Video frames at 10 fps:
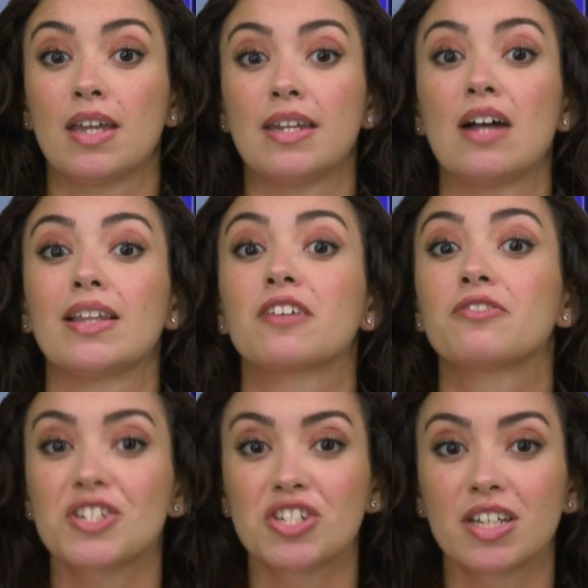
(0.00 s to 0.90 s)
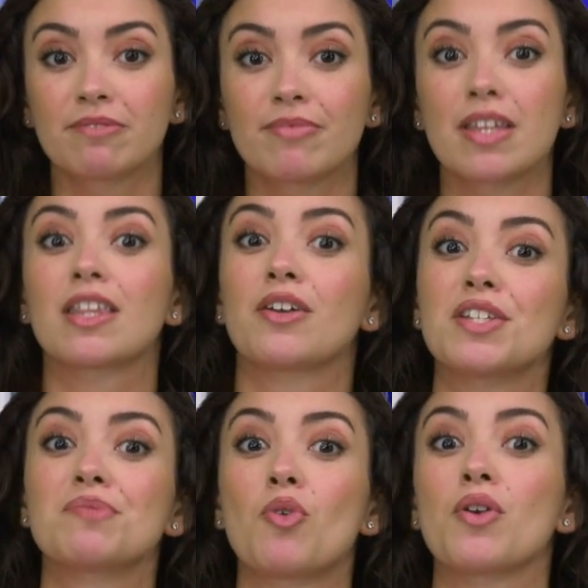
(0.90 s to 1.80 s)
Now, like phishing, there
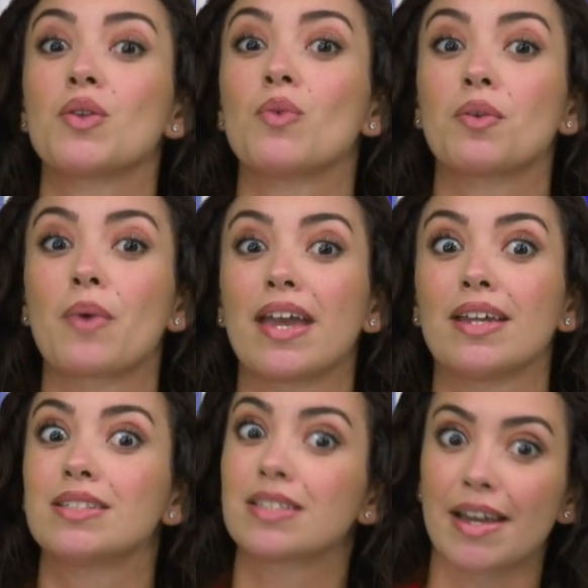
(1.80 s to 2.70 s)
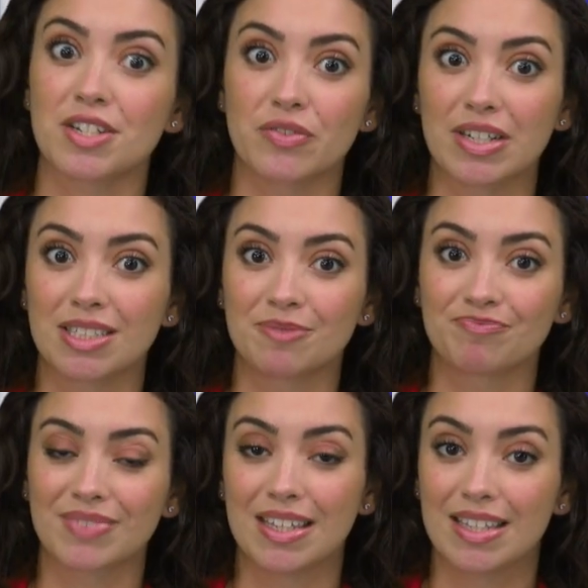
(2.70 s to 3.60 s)
is more than one way to catch a victim.
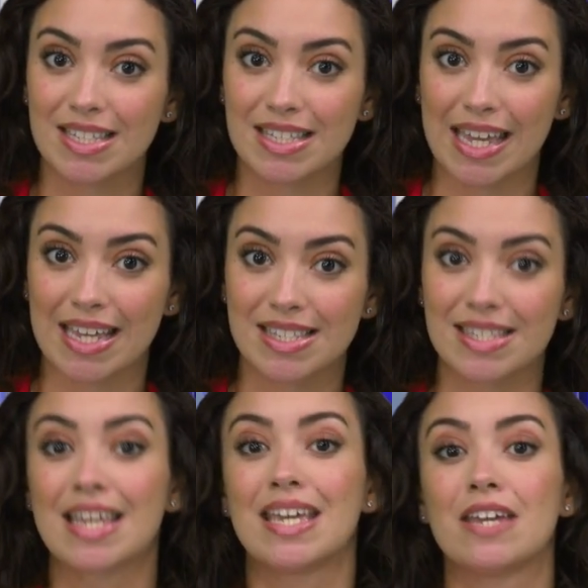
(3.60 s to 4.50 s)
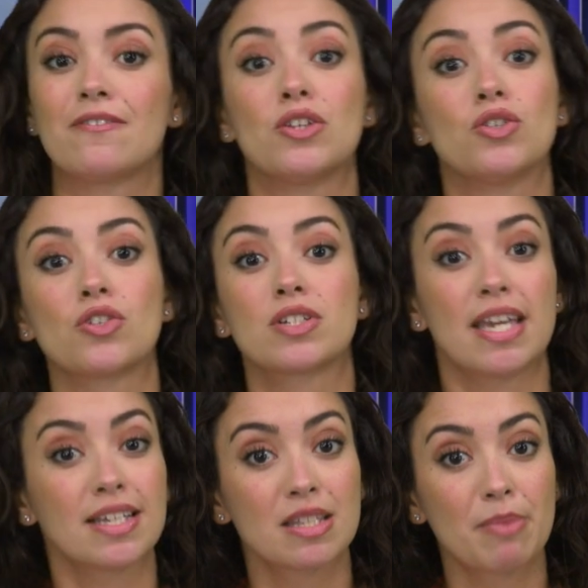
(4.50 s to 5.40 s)
In this case, if a user
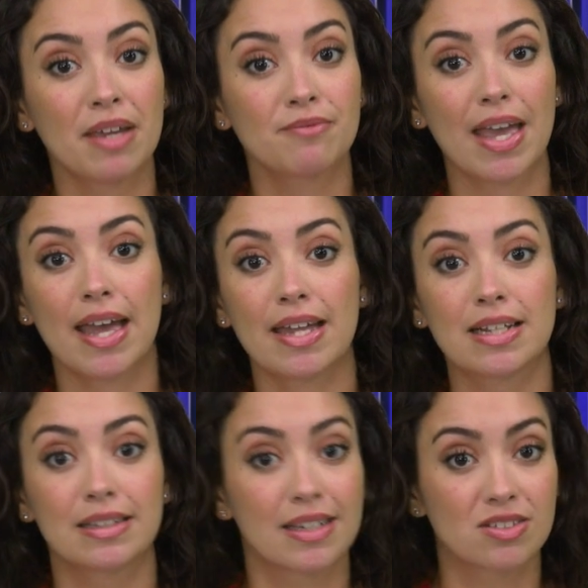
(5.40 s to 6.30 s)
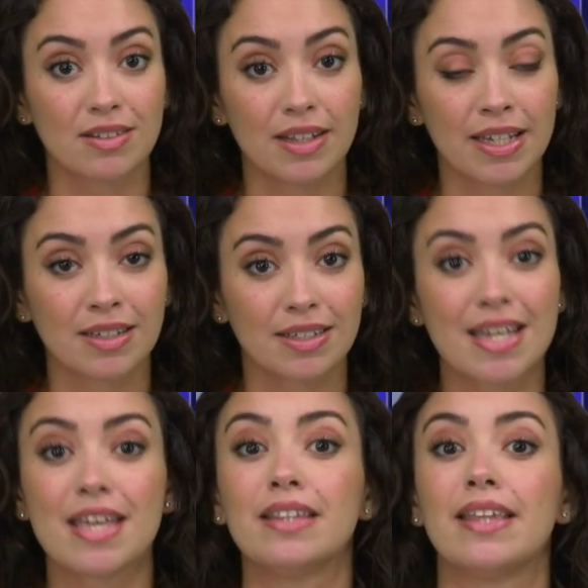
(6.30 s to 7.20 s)
takes the bait and clicks on the link,
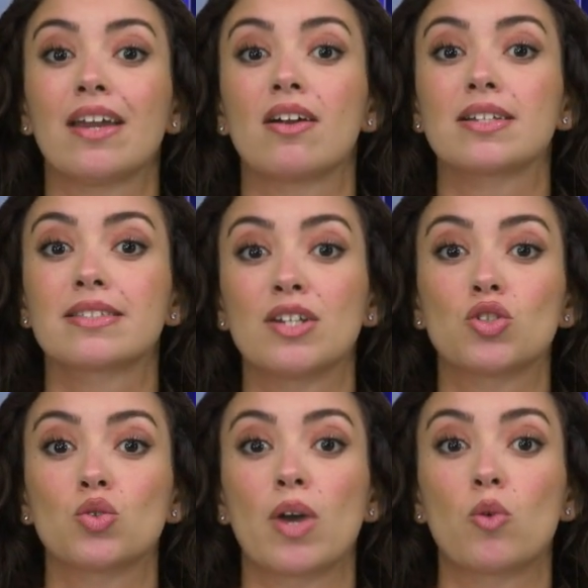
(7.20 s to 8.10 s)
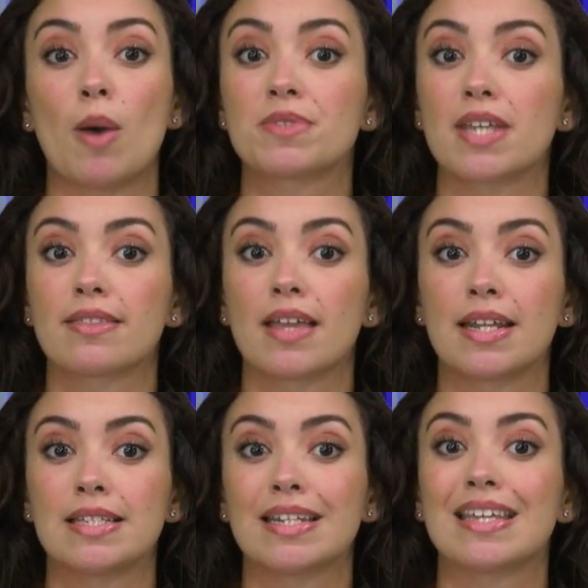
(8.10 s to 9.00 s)
they are sent to a website that
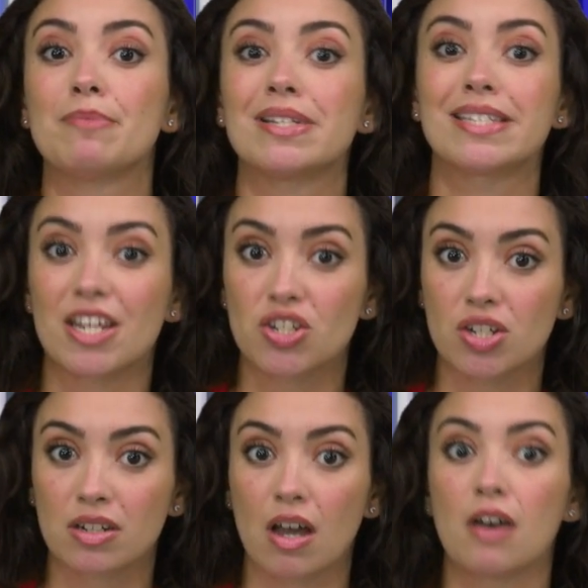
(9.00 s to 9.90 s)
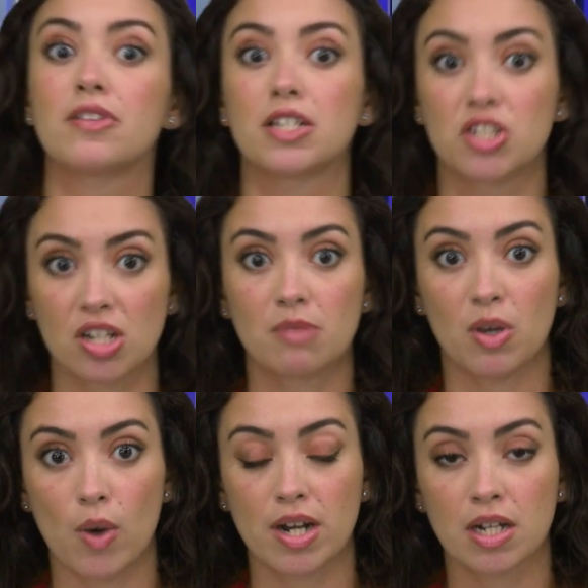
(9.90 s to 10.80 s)
is an imitation of the
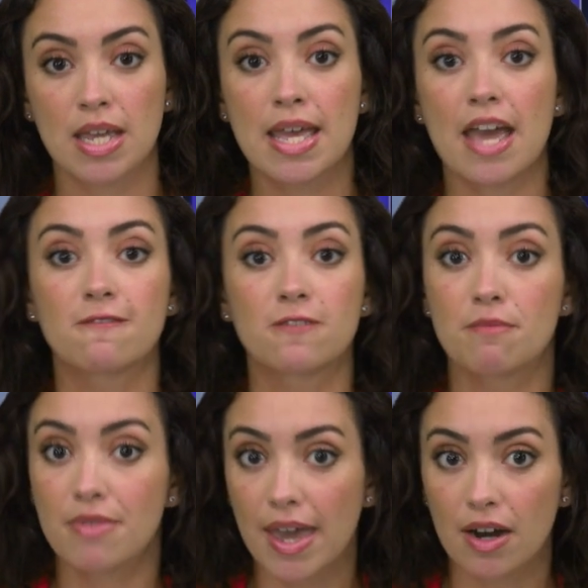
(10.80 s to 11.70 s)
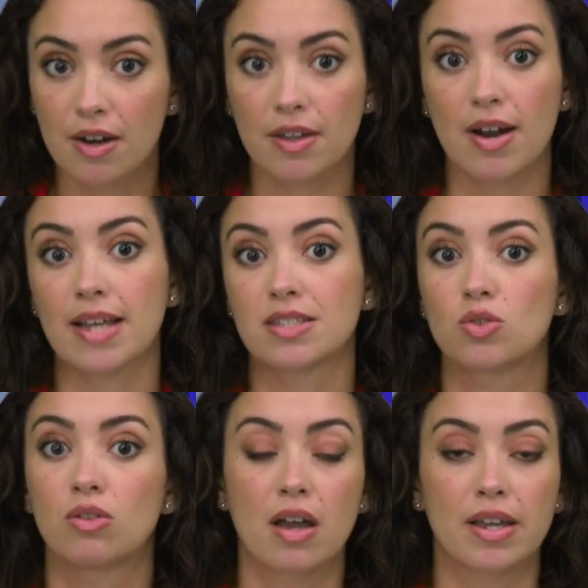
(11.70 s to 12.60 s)
legitimate one. And from there, they're asked
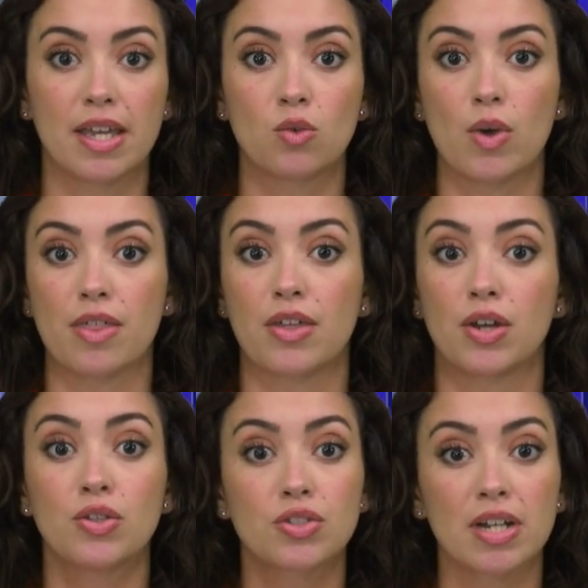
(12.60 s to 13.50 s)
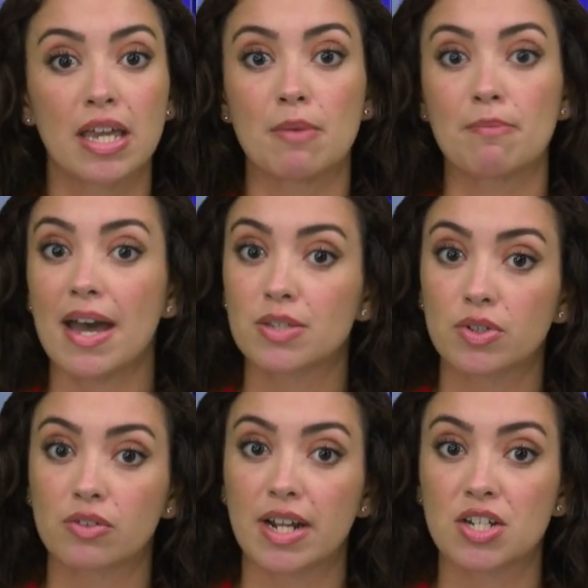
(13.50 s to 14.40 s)
to log in with their username and
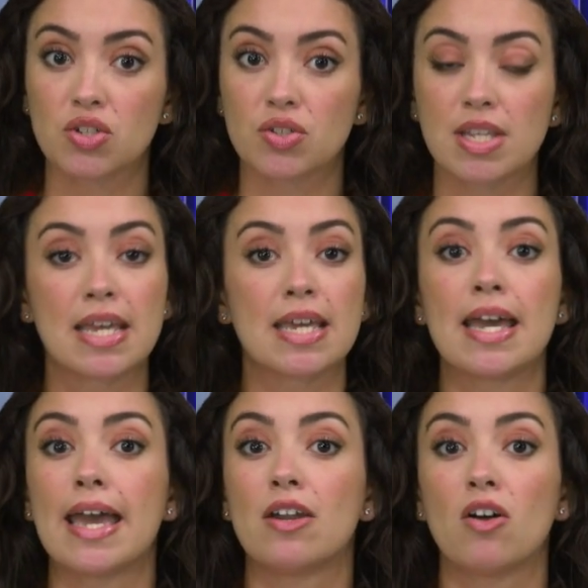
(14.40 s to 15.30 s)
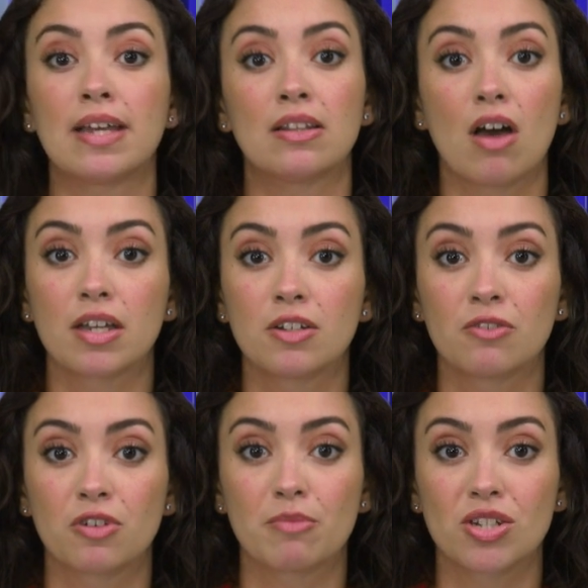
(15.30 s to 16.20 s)
password credentials, and all that login
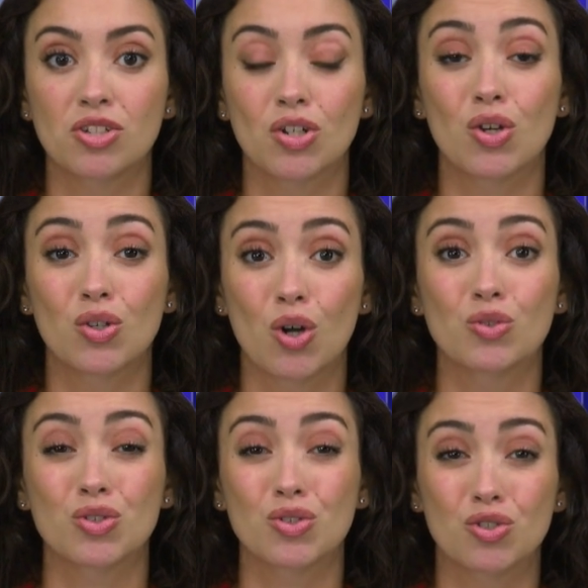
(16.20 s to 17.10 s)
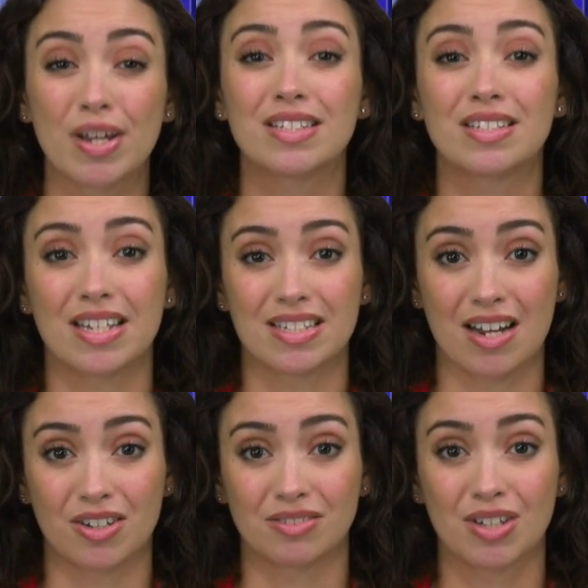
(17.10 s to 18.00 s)
information goes straight to the
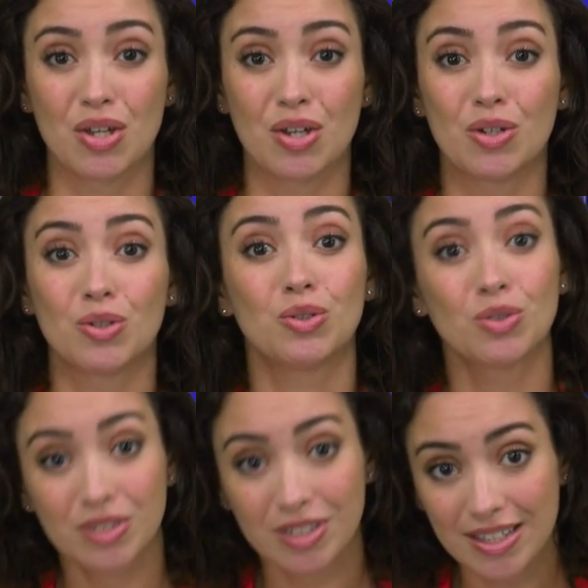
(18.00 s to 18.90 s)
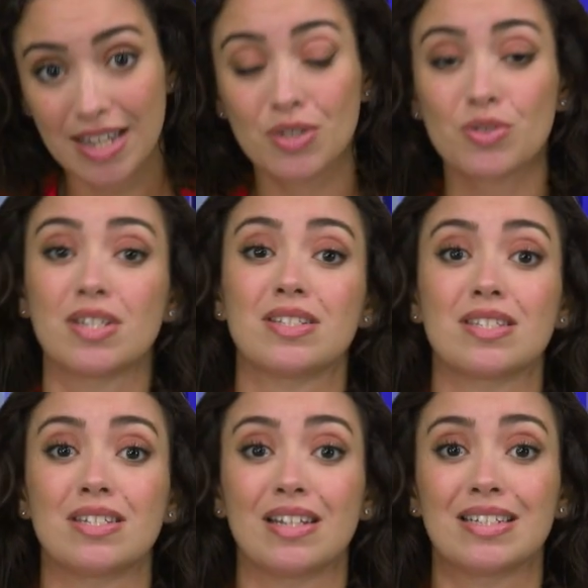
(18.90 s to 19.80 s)
attacker, who could then use it to
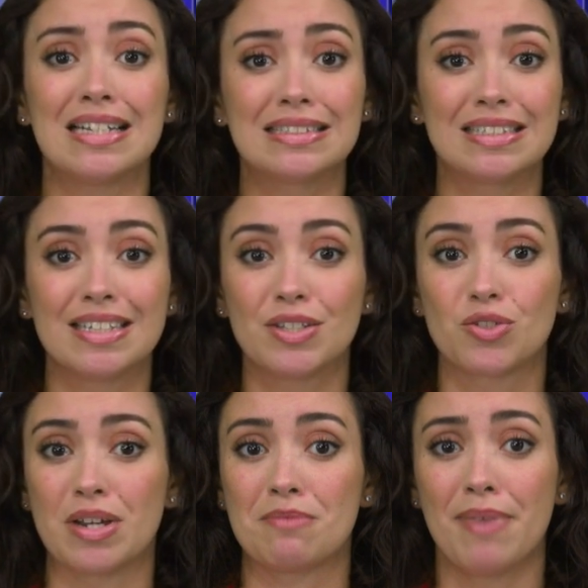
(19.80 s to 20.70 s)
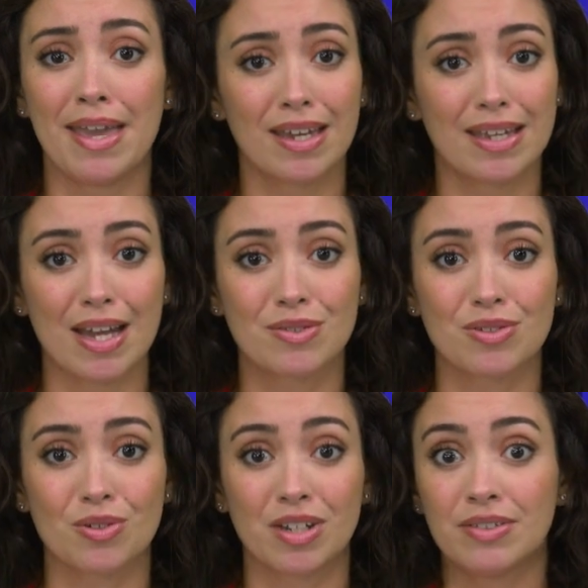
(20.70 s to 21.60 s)
steal identities, drain bank
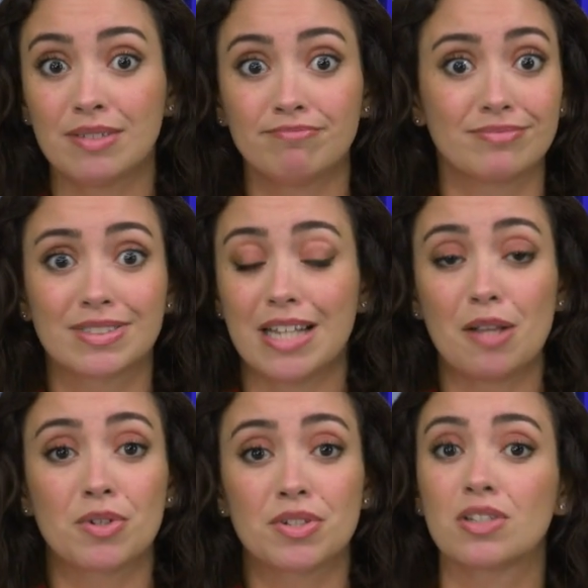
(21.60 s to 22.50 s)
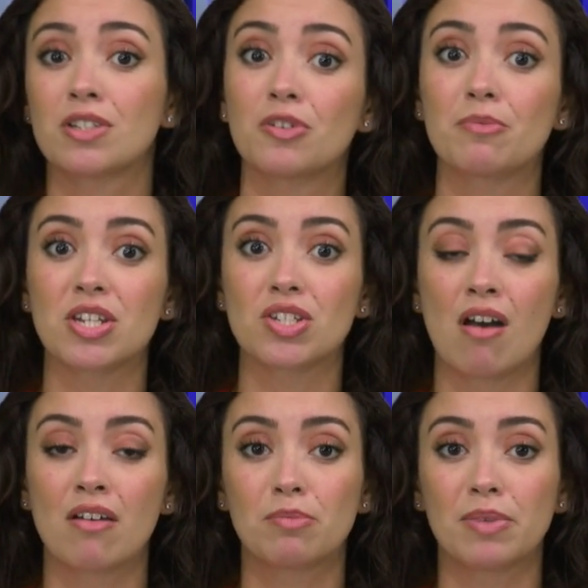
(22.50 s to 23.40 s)
accounts, or even sell personal information
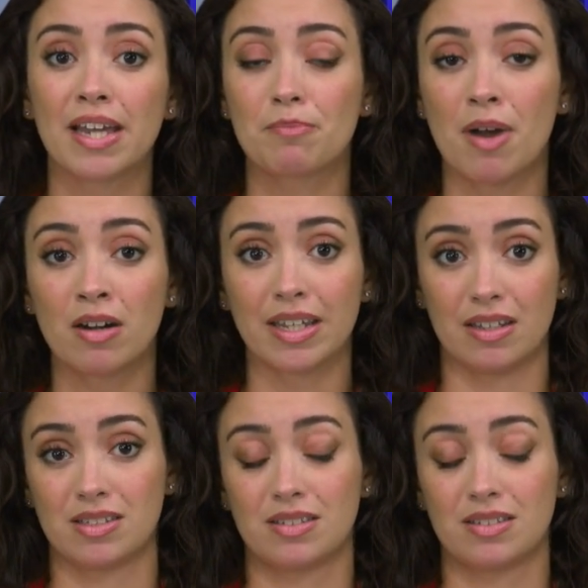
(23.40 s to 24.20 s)
on the black market.